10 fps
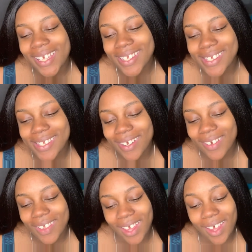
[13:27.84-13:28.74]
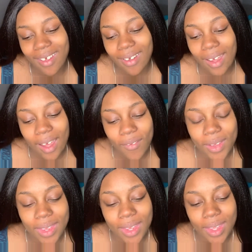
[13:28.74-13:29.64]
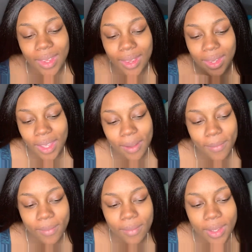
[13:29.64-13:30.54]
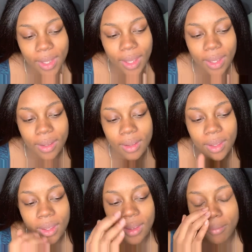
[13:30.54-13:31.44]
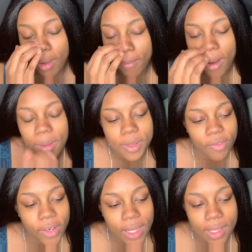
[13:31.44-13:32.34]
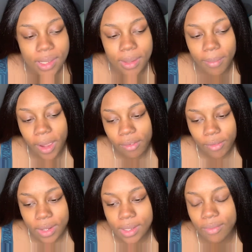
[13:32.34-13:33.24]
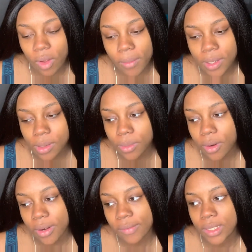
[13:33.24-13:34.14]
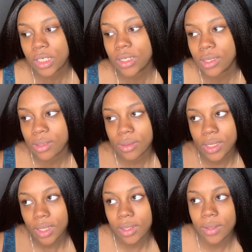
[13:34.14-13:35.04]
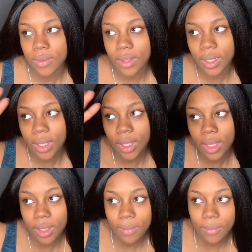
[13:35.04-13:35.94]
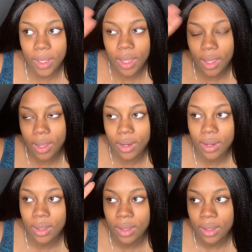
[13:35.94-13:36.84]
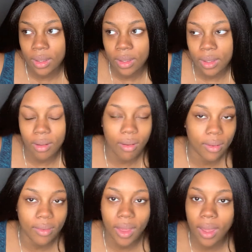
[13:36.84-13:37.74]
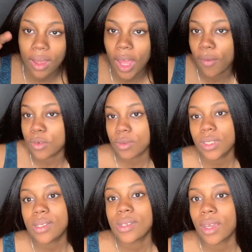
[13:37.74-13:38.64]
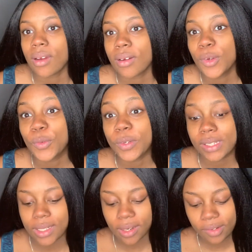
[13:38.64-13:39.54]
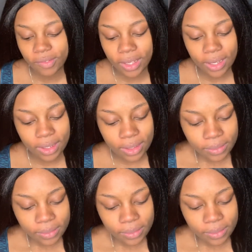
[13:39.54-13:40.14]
So yeah, with them and like my mom's friends and my friends, they've all been supportive. It's just dealing with him and all of that. I was really scared, really terrified.